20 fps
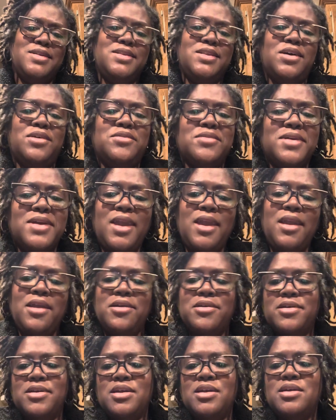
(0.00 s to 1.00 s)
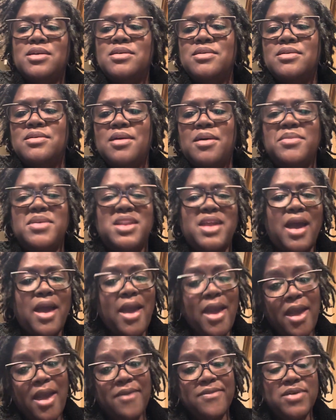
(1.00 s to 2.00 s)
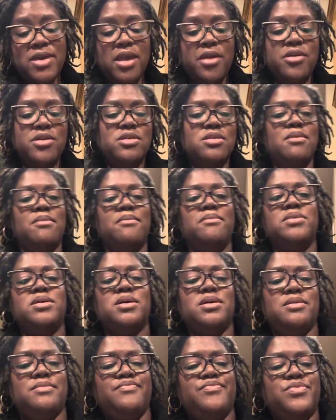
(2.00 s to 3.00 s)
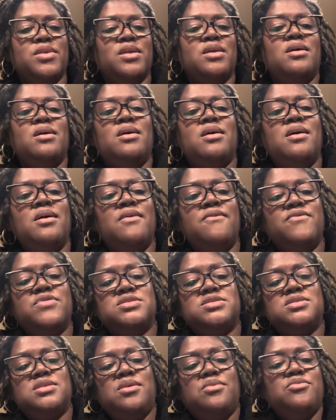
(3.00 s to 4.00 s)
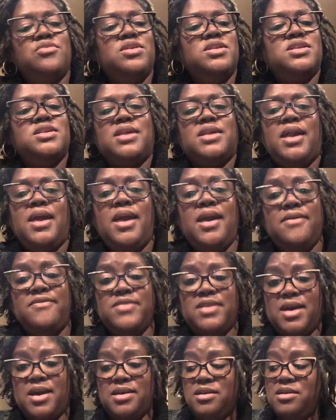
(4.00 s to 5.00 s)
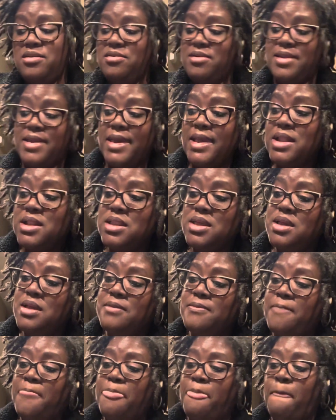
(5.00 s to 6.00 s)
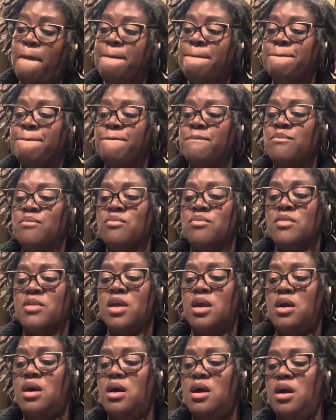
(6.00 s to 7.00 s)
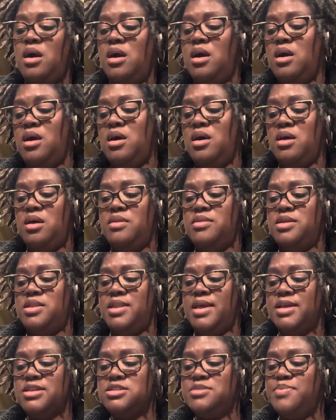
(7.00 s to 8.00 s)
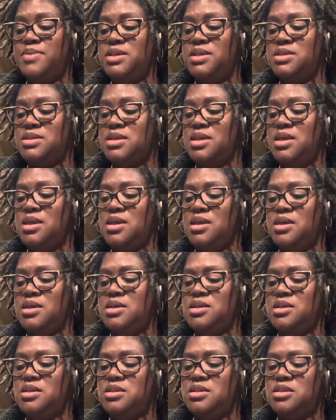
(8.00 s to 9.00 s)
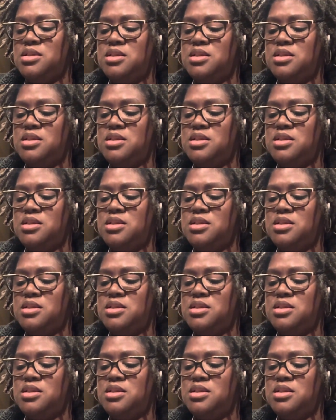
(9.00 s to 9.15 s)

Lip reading: don't carry. I mean, I have carried them, but for some reason I have not here lately. The next piece is,